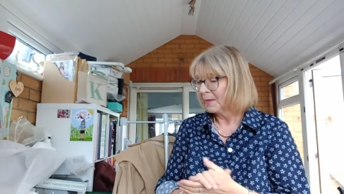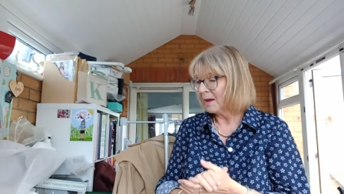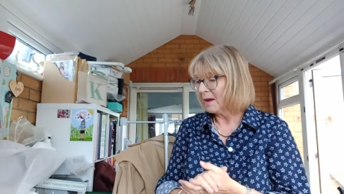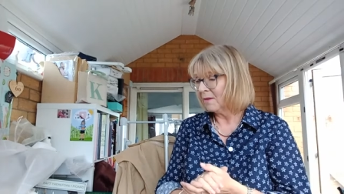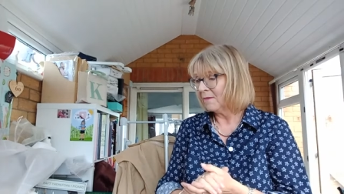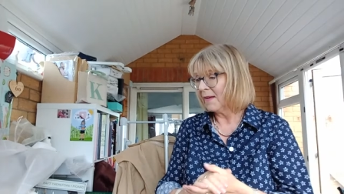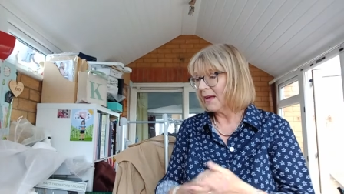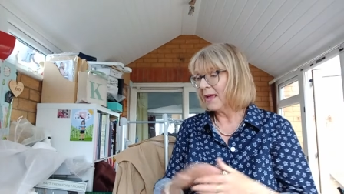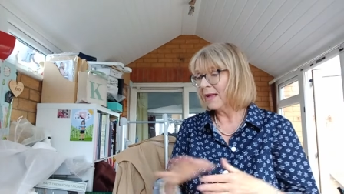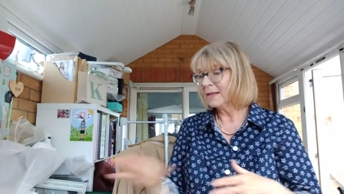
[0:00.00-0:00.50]

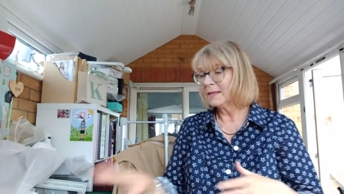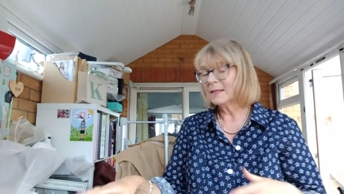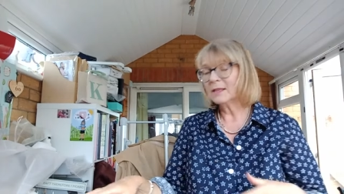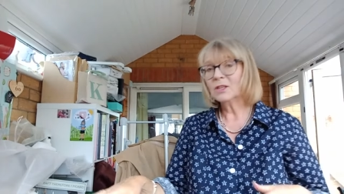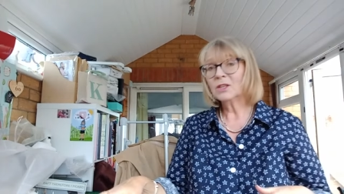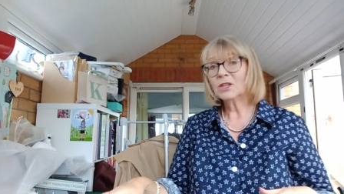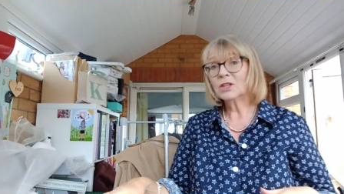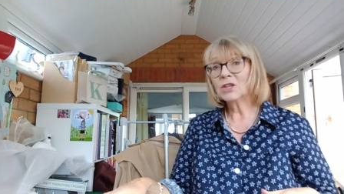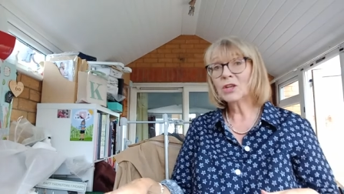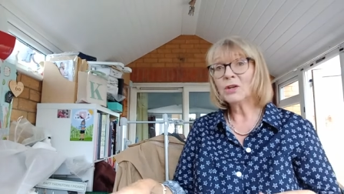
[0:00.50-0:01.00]
I've had
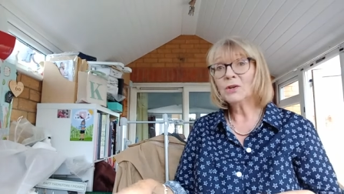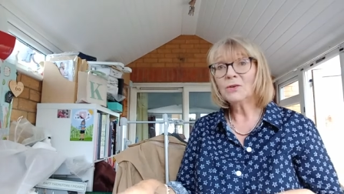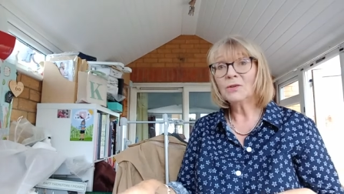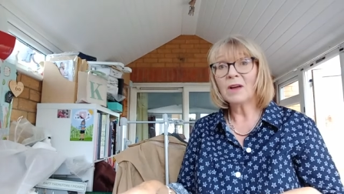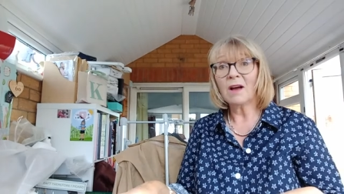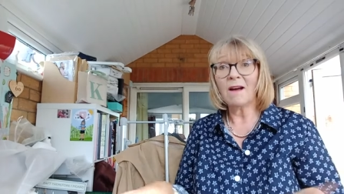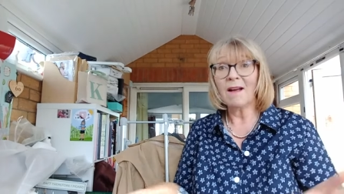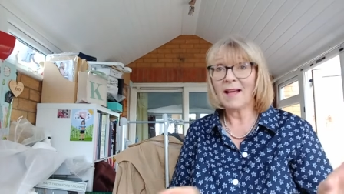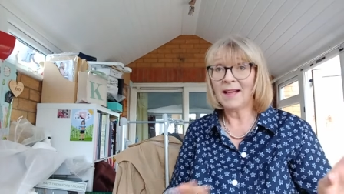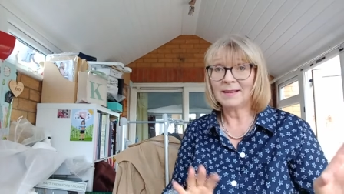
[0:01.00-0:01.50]
2
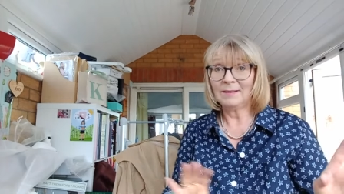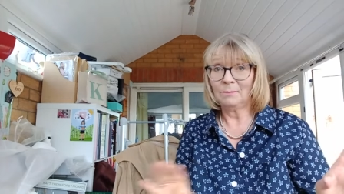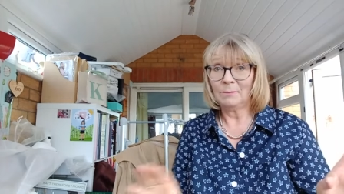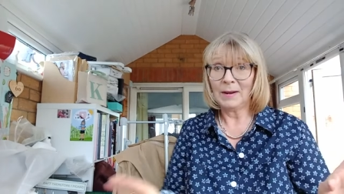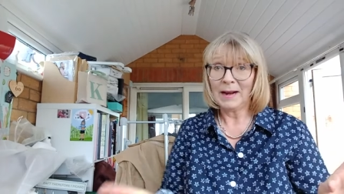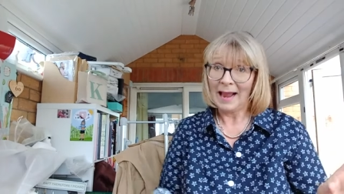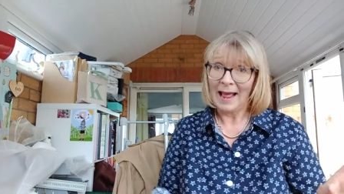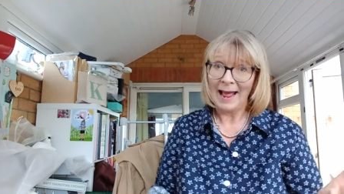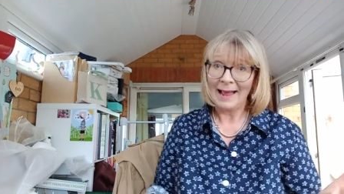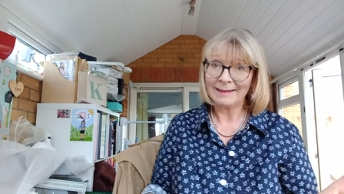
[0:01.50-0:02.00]
that I haven't
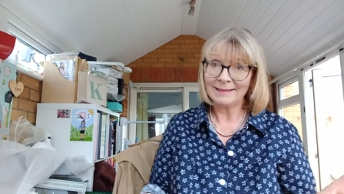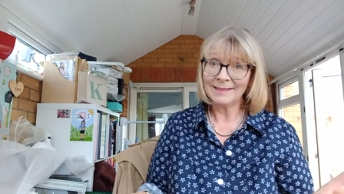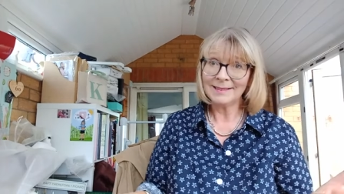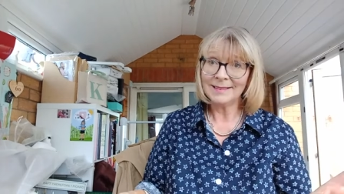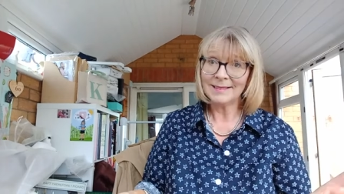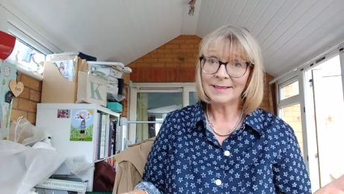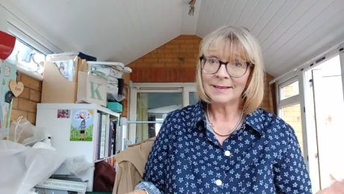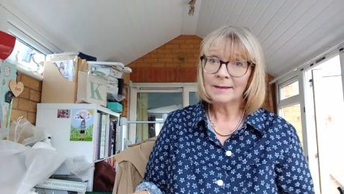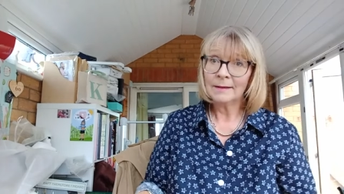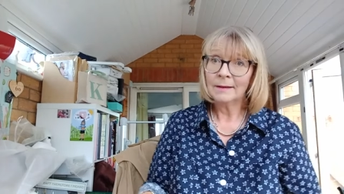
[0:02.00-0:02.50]

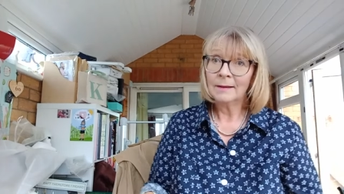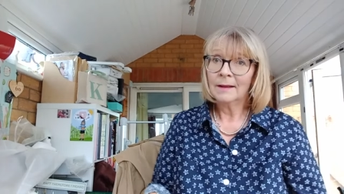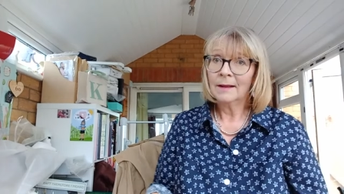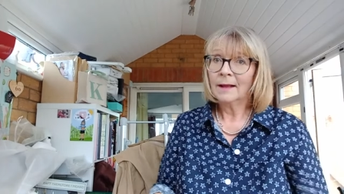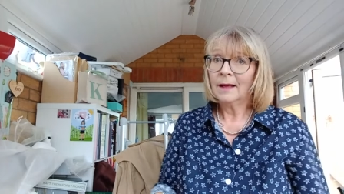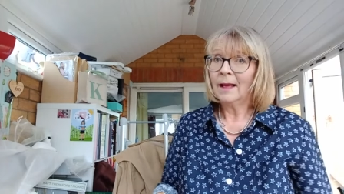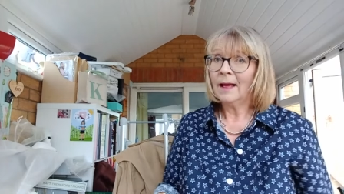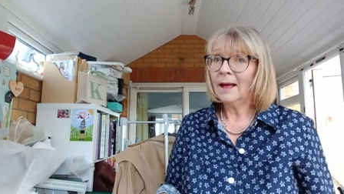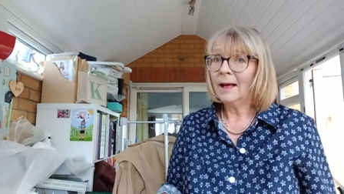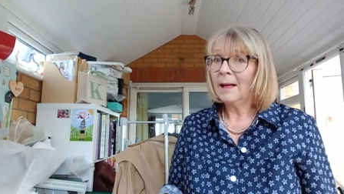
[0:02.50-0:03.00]
planned,
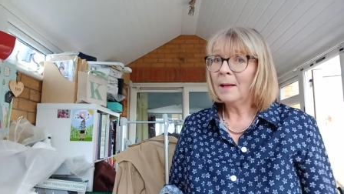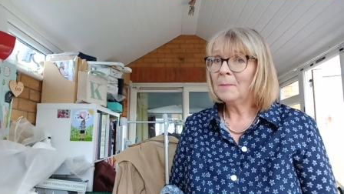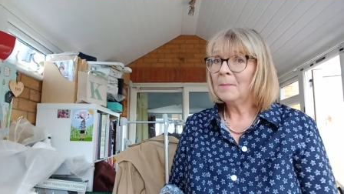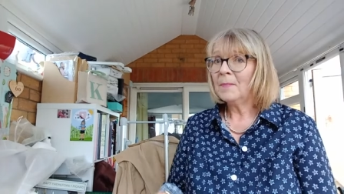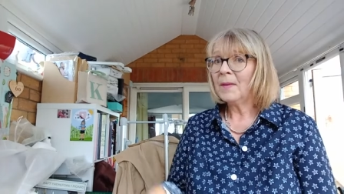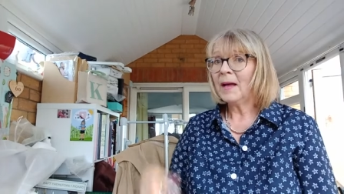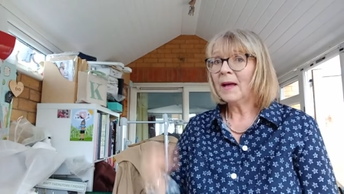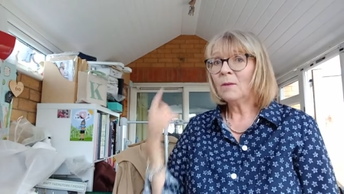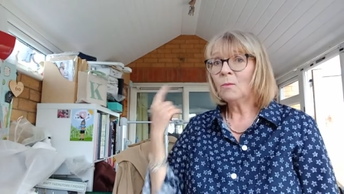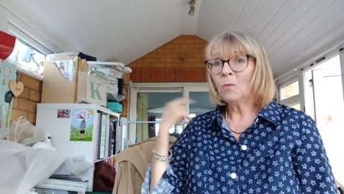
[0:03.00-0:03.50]

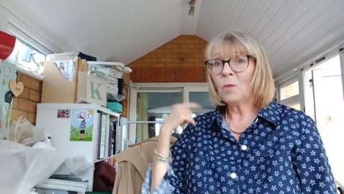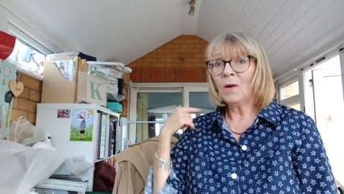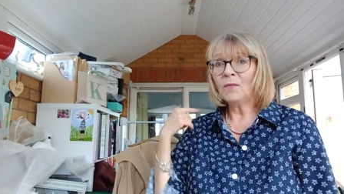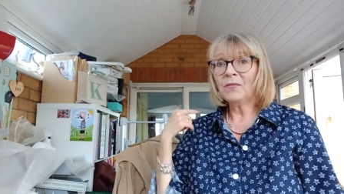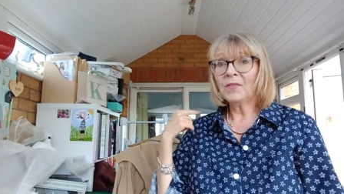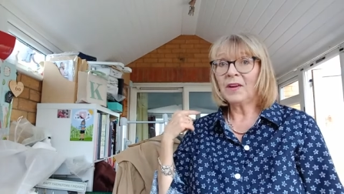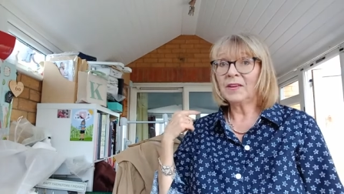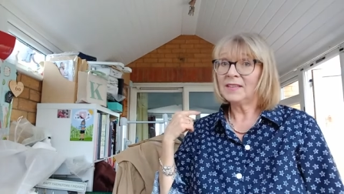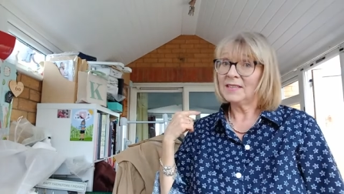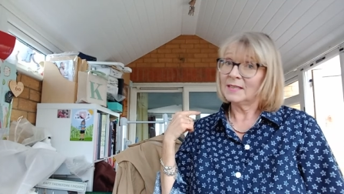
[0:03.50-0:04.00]
and 1
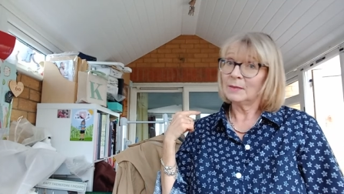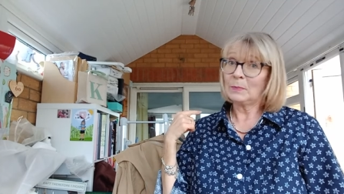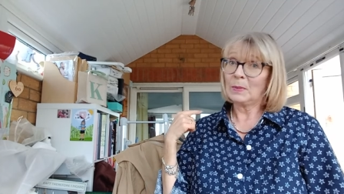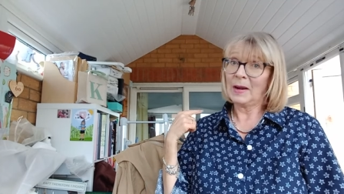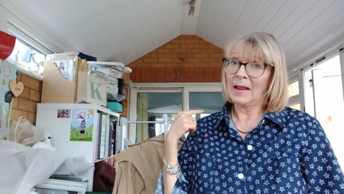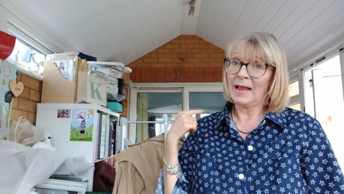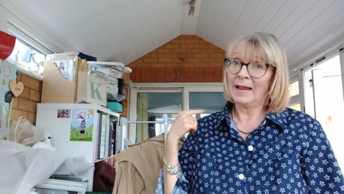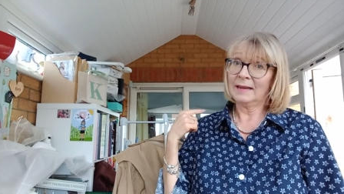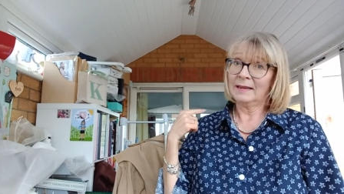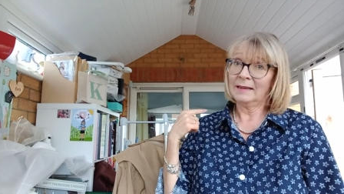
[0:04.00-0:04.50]
that I did
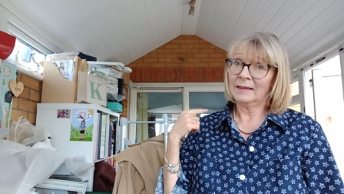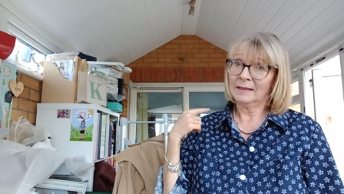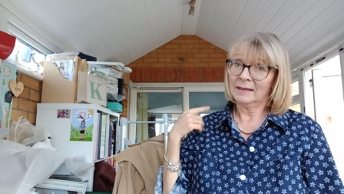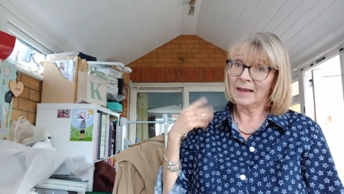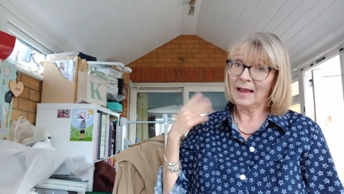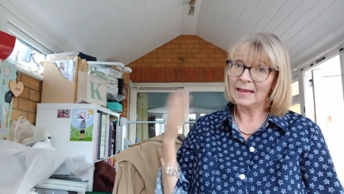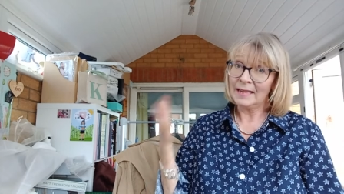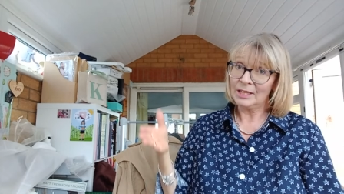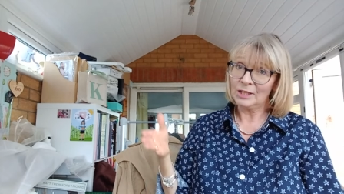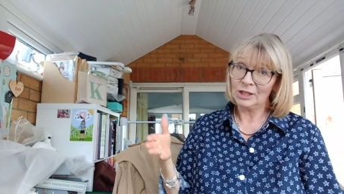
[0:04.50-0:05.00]
plan
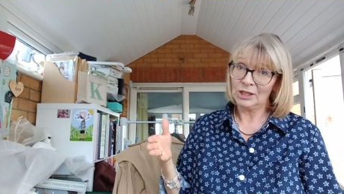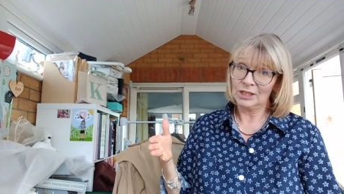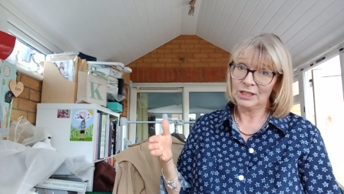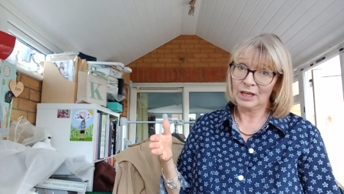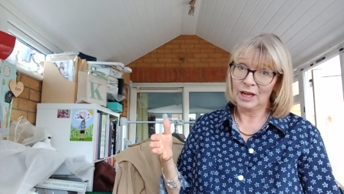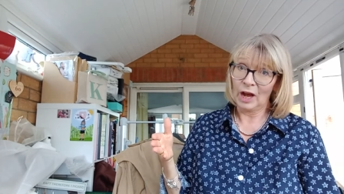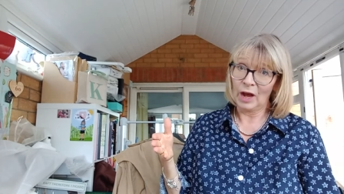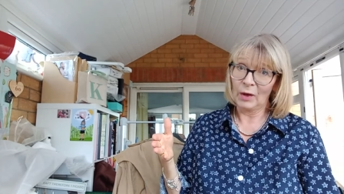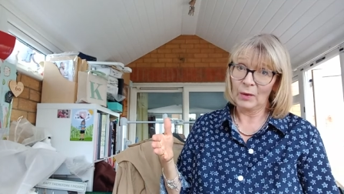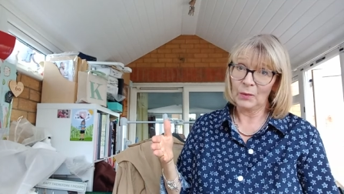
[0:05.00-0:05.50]
ages
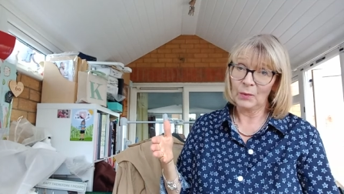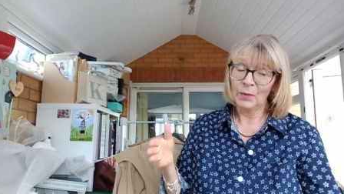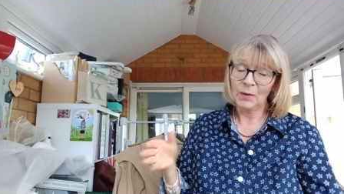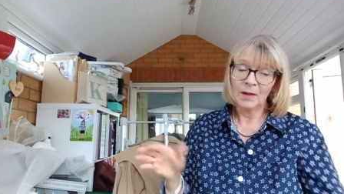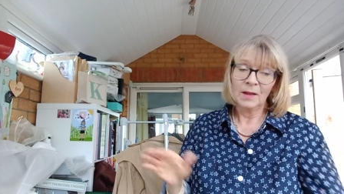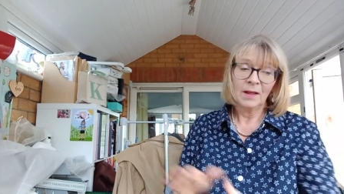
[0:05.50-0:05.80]
ago,